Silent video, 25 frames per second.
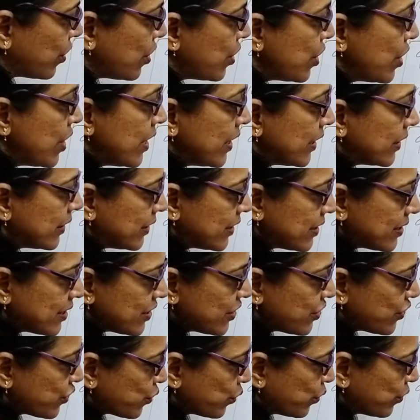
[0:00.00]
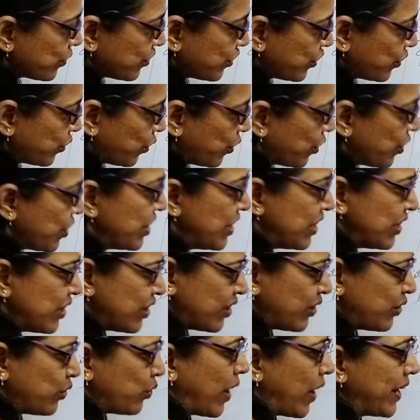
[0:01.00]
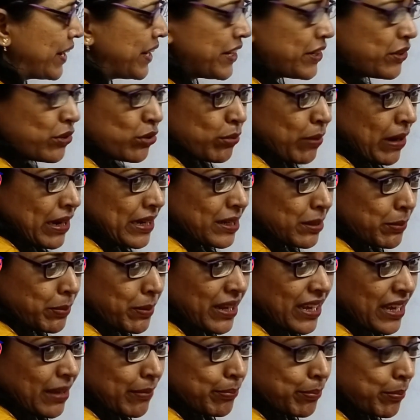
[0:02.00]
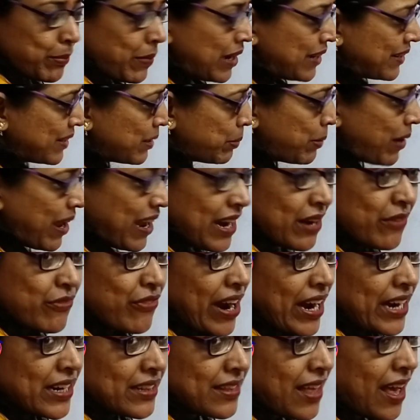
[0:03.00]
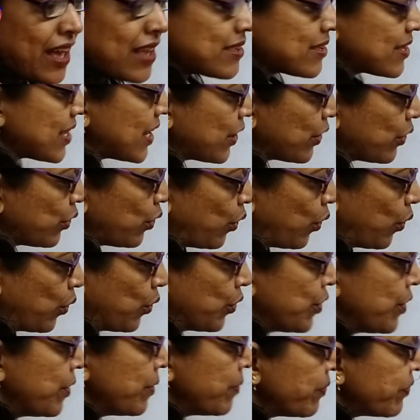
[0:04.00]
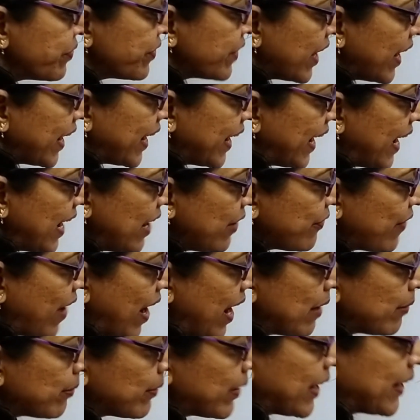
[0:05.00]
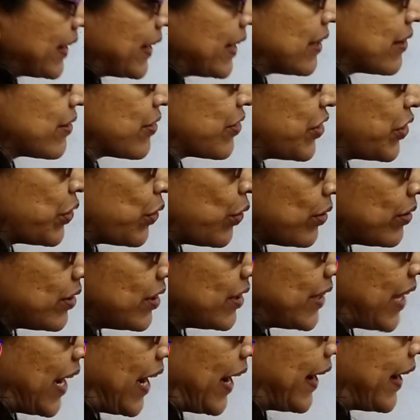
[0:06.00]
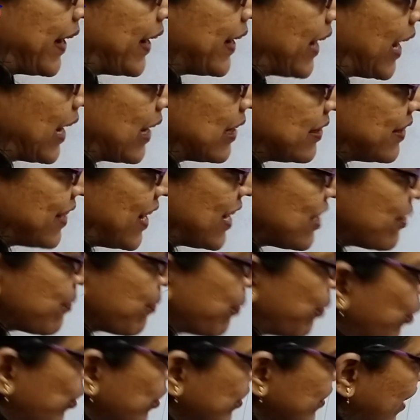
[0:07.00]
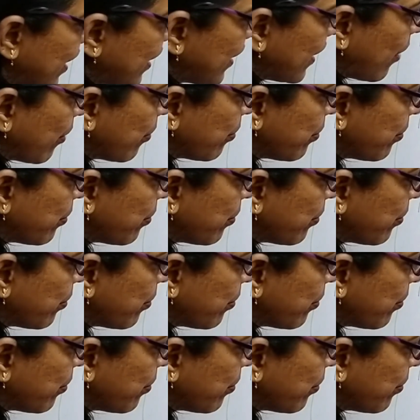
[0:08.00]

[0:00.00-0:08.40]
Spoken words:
This is 20. Do I need to multiply and find the answer? No. If I am getting zeros in the ending, I will just put the number